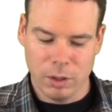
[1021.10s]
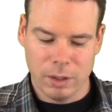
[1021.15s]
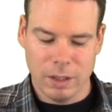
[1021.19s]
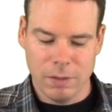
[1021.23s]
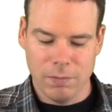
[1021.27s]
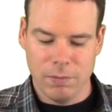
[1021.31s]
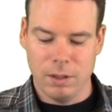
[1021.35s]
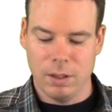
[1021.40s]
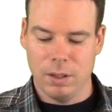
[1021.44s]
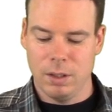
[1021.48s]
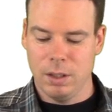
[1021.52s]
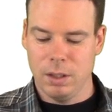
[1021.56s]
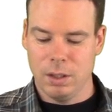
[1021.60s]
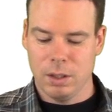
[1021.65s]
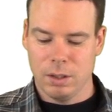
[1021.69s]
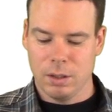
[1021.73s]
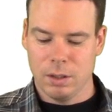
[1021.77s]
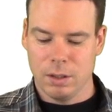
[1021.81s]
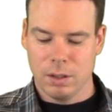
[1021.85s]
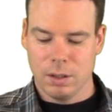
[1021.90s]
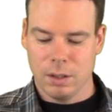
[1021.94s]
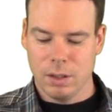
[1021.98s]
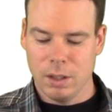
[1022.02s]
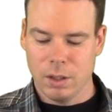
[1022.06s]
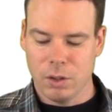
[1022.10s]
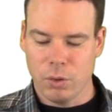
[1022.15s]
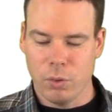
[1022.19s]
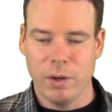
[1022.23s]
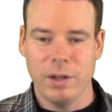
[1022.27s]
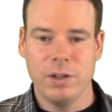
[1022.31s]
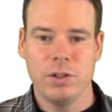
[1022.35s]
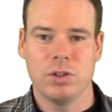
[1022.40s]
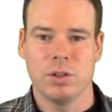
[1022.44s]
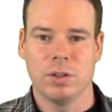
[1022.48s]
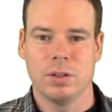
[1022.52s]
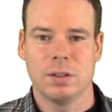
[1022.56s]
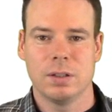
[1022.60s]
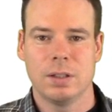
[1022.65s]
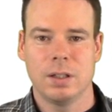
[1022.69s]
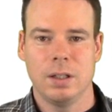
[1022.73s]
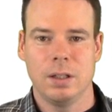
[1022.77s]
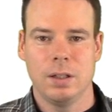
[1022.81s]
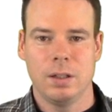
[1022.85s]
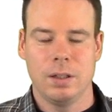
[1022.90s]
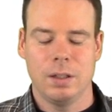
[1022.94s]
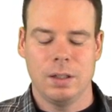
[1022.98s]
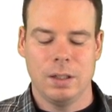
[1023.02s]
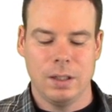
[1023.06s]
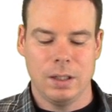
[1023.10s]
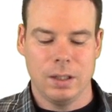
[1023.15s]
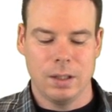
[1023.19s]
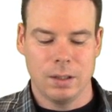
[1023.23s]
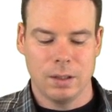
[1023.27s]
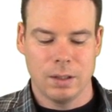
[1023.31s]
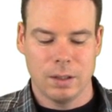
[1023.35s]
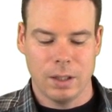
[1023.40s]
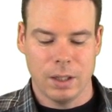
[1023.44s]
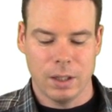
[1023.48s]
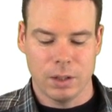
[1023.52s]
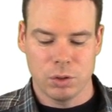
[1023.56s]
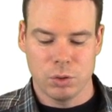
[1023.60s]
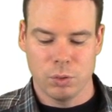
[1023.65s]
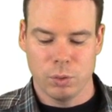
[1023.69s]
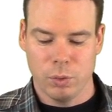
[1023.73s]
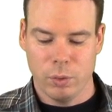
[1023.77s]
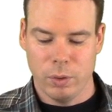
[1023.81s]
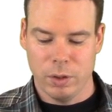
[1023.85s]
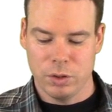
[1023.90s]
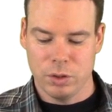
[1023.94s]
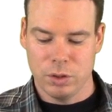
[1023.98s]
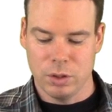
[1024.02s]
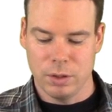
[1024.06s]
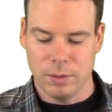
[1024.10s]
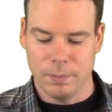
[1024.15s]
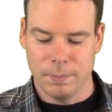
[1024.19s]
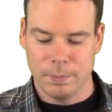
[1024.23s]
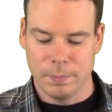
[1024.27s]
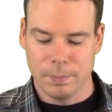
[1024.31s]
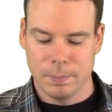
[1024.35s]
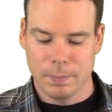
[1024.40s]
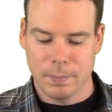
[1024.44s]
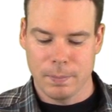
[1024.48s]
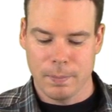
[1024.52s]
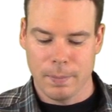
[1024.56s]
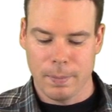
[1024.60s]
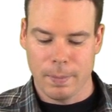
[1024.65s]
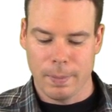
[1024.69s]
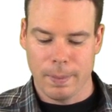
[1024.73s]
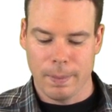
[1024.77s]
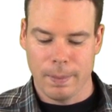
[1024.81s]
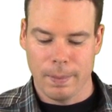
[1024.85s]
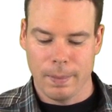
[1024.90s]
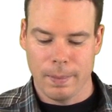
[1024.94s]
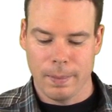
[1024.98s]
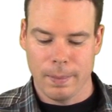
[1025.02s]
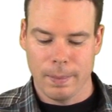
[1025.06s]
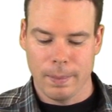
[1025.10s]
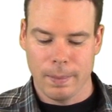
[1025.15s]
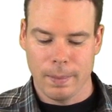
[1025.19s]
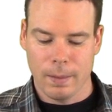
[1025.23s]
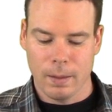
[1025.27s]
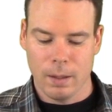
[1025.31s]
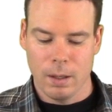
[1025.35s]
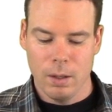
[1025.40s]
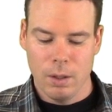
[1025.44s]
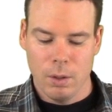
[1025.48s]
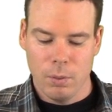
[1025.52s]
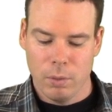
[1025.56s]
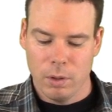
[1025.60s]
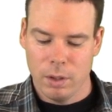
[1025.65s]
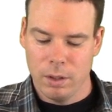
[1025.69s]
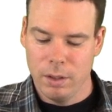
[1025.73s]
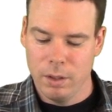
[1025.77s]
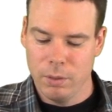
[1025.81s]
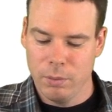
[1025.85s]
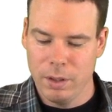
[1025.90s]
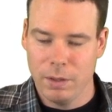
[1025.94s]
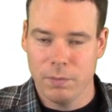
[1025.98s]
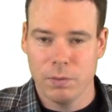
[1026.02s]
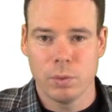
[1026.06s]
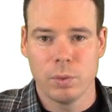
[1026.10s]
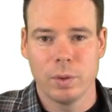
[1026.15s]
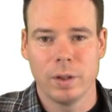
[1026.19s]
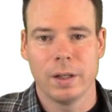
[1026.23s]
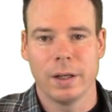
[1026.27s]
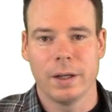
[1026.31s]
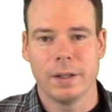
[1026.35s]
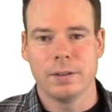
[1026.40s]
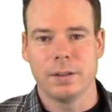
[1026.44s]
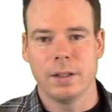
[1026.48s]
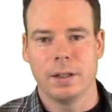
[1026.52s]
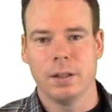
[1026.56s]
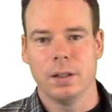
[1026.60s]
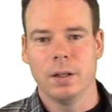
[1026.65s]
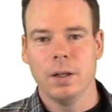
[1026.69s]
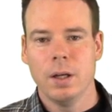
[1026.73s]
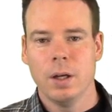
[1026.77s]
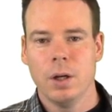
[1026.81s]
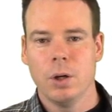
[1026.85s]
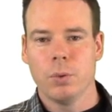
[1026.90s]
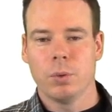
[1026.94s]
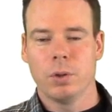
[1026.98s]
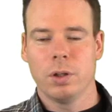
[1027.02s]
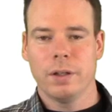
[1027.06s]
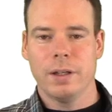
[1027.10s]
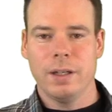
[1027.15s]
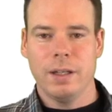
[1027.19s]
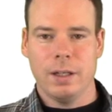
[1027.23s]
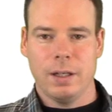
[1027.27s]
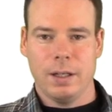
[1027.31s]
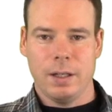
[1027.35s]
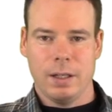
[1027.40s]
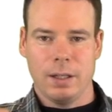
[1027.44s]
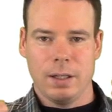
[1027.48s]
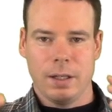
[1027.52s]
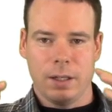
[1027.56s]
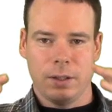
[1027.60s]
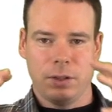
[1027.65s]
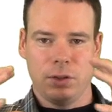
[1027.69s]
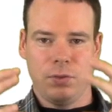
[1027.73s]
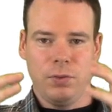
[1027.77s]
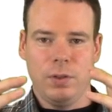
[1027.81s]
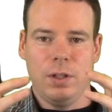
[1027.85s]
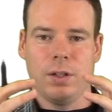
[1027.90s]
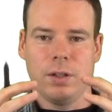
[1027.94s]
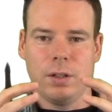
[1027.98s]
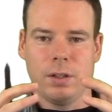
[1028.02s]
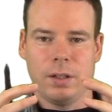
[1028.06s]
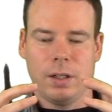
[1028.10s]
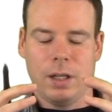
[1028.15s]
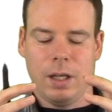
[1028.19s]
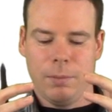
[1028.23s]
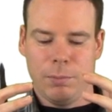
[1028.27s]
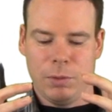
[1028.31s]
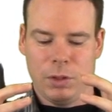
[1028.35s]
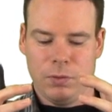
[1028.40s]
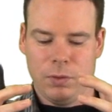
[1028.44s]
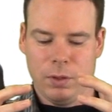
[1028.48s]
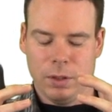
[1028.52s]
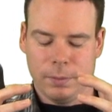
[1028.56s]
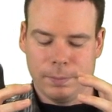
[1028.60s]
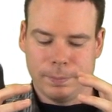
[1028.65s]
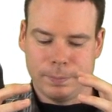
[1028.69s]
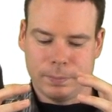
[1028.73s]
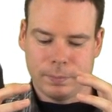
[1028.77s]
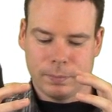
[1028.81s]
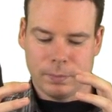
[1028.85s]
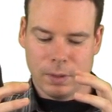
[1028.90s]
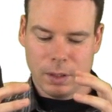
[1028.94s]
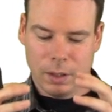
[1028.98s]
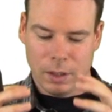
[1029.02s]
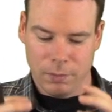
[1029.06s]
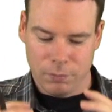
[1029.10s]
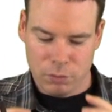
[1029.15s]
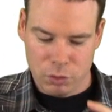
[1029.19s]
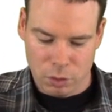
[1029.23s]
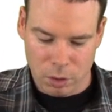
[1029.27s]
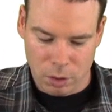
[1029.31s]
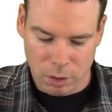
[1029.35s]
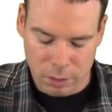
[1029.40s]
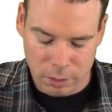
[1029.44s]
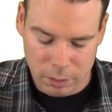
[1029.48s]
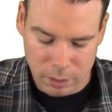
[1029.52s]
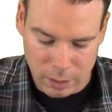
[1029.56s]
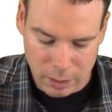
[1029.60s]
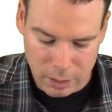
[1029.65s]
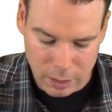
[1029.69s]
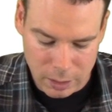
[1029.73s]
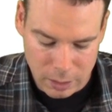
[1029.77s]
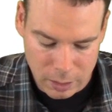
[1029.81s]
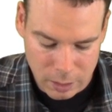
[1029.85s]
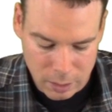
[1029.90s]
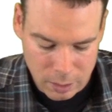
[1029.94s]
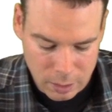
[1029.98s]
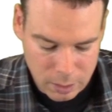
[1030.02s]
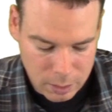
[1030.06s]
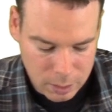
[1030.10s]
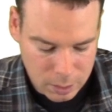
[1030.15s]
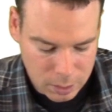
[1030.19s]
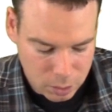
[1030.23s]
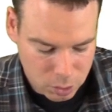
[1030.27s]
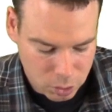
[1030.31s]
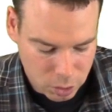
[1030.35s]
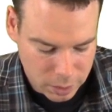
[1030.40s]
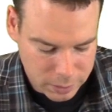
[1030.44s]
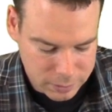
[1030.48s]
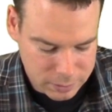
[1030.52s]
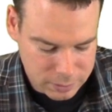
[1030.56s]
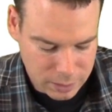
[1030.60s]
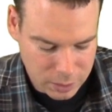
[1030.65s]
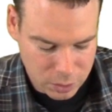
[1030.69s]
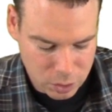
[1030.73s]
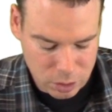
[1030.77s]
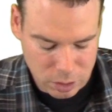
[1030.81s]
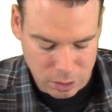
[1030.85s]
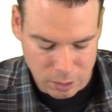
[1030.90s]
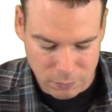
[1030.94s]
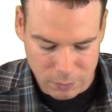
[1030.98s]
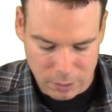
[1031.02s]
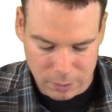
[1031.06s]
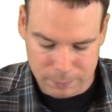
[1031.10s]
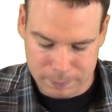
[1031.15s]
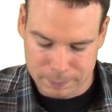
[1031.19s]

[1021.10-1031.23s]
given any equations in the actual question. Well, here we have to realize that we're looking at a sphere, a hemisphere, and I've drawn a cross-section of it.